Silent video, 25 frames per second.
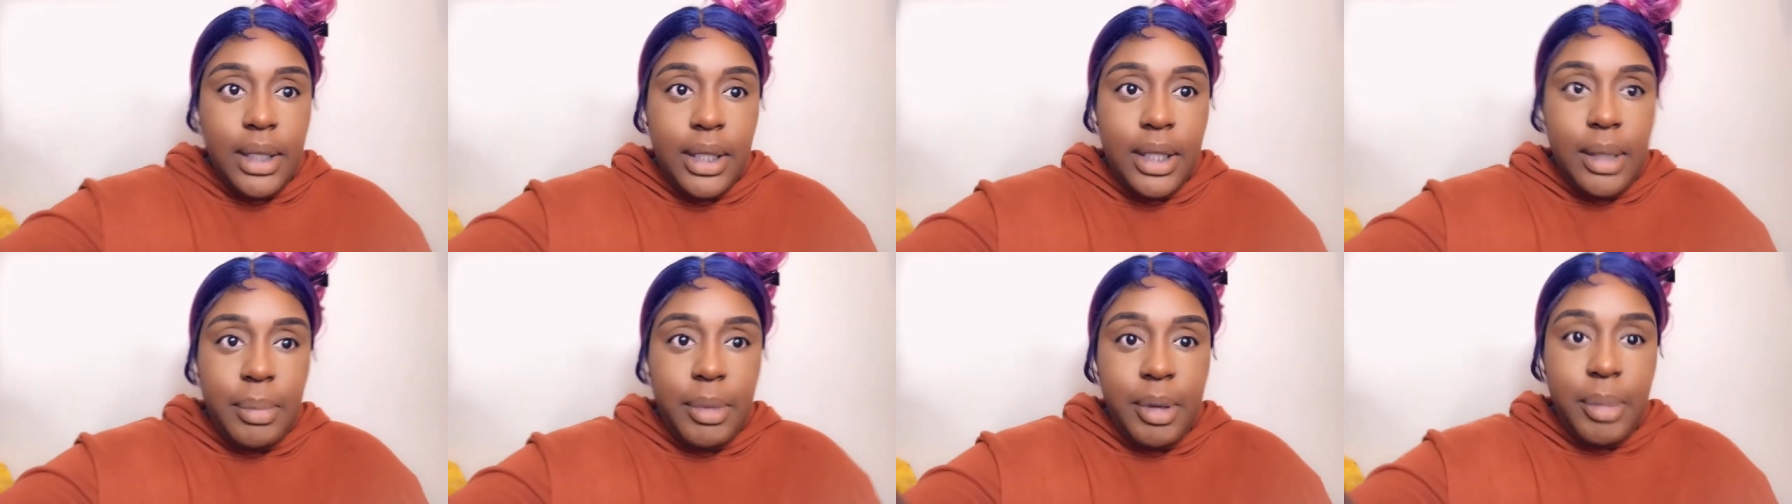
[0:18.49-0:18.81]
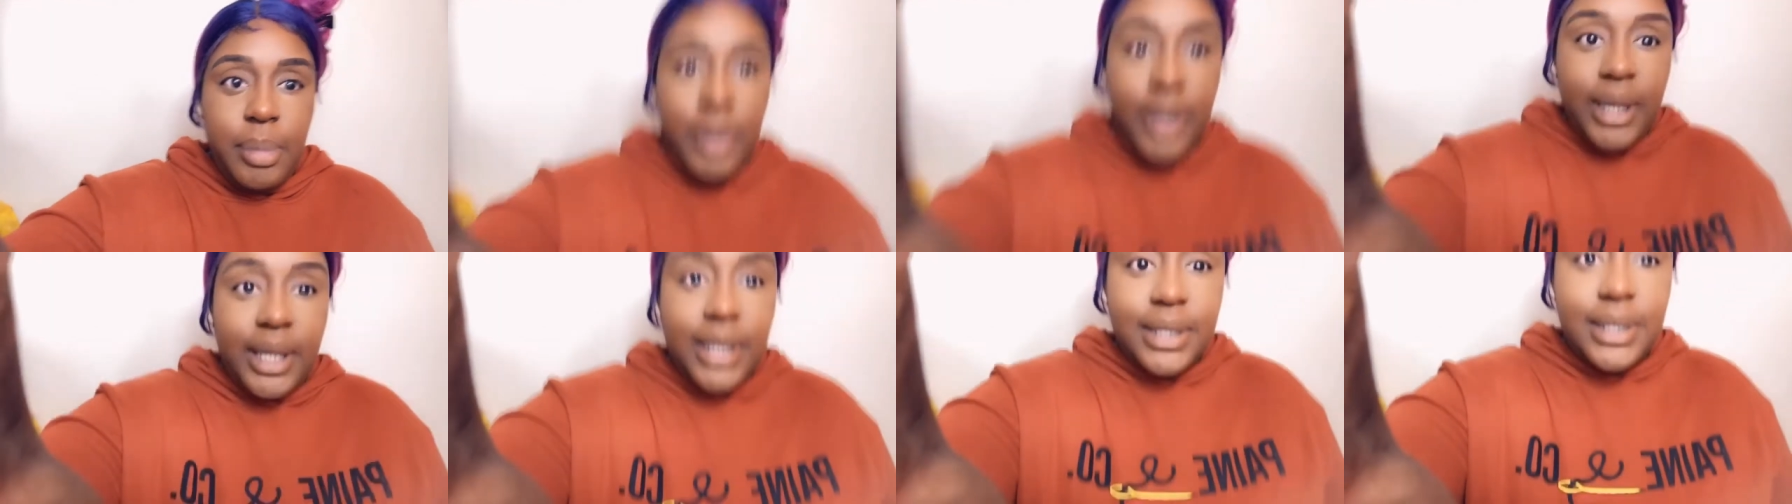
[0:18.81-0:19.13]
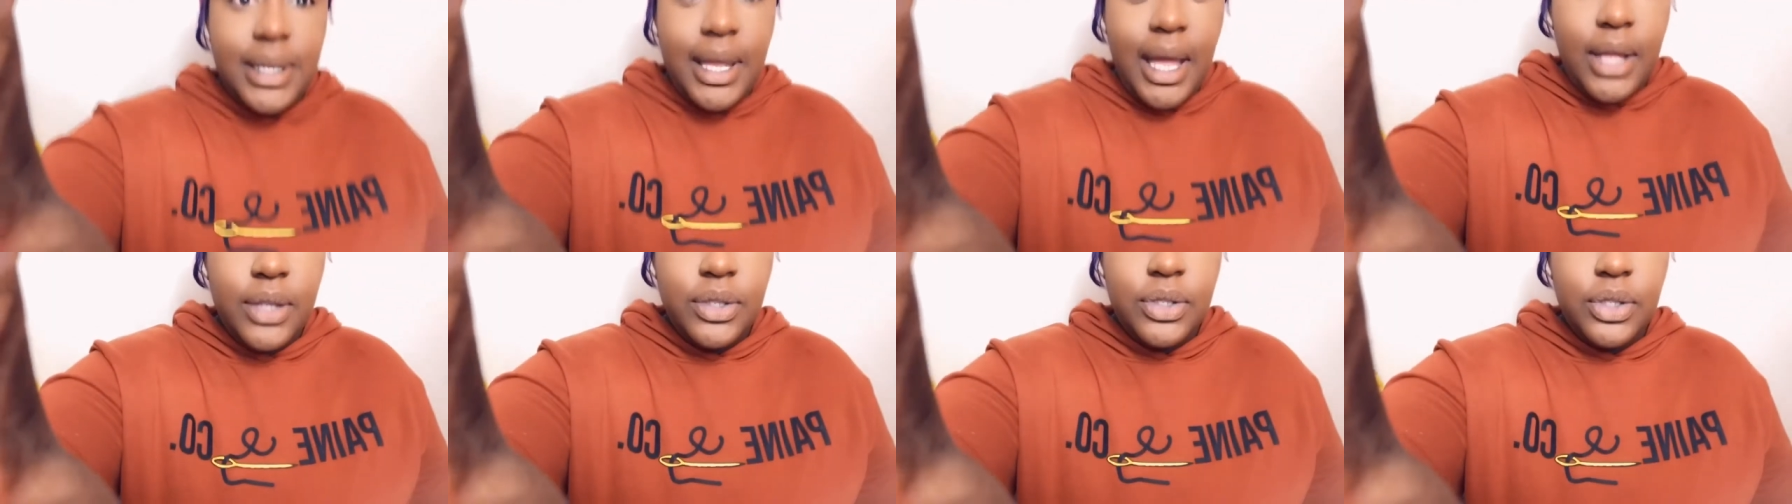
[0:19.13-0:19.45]
let me bring it
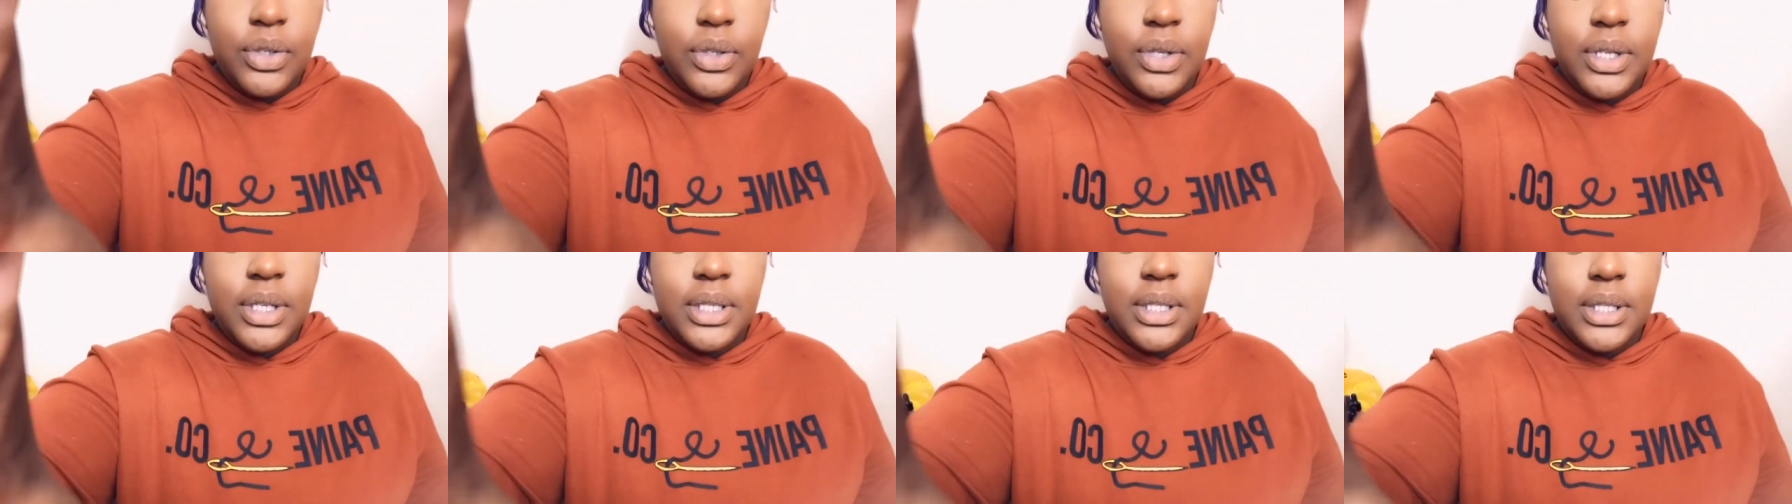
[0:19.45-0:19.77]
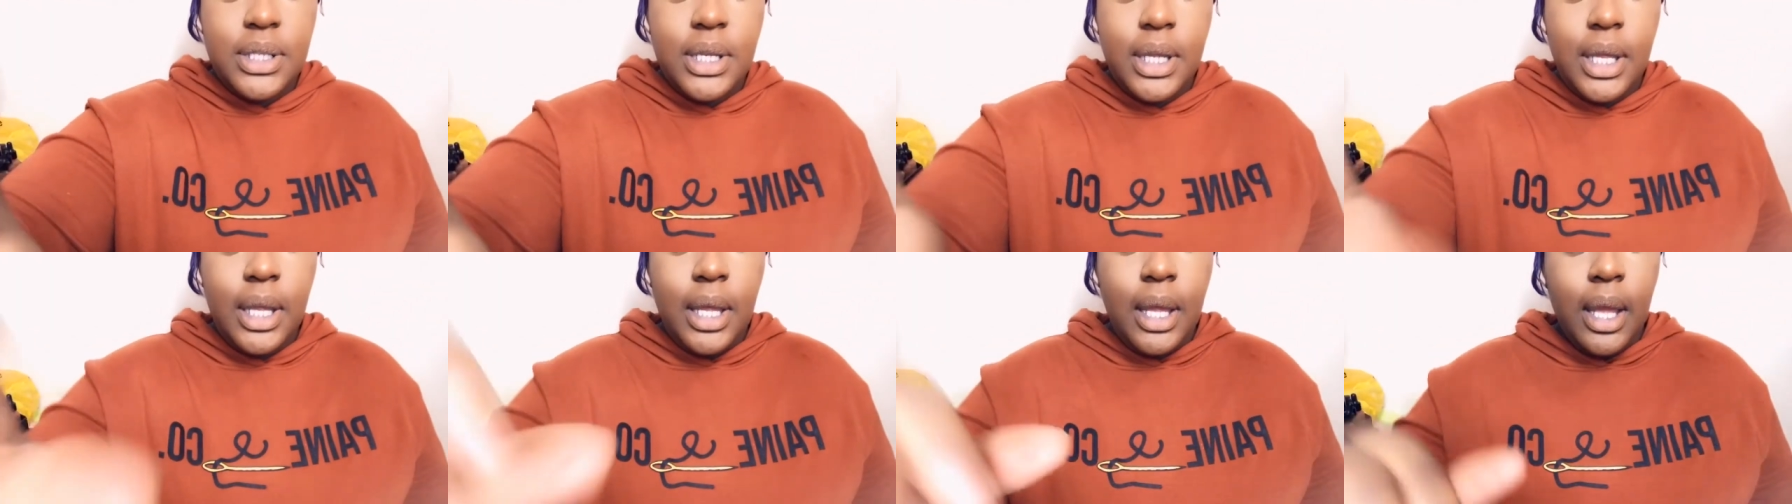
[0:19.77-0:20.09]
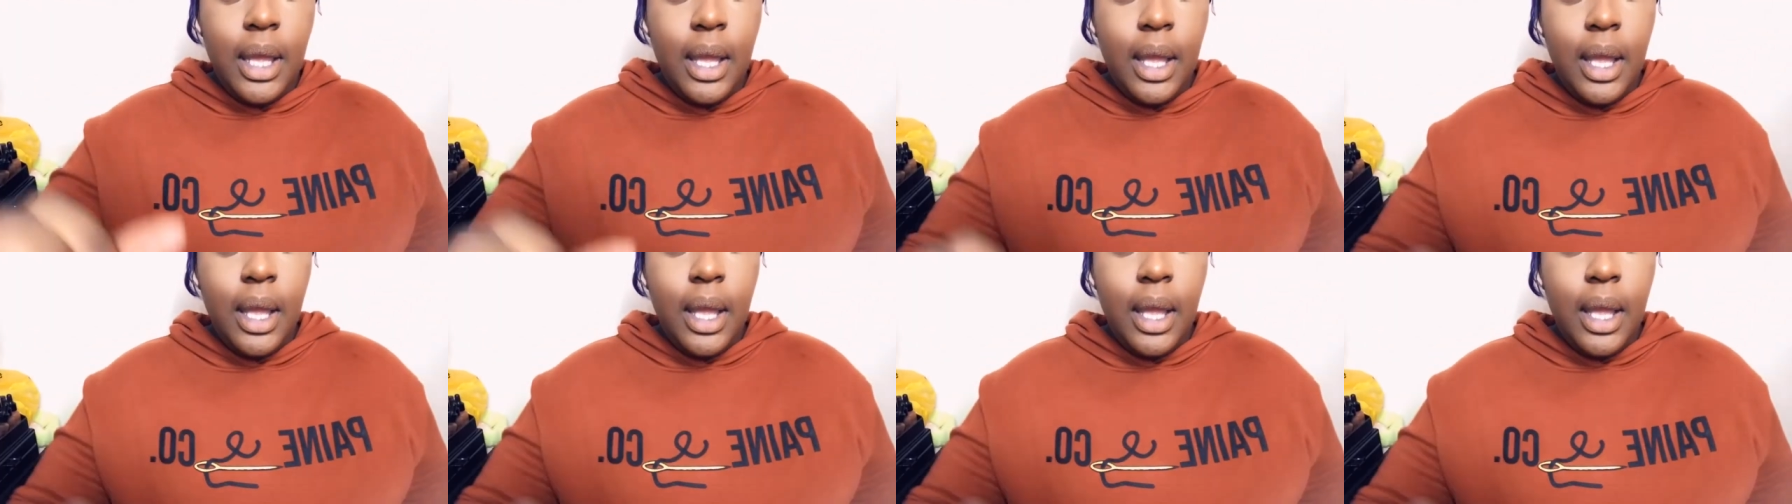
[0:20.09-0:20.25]
down so you can see,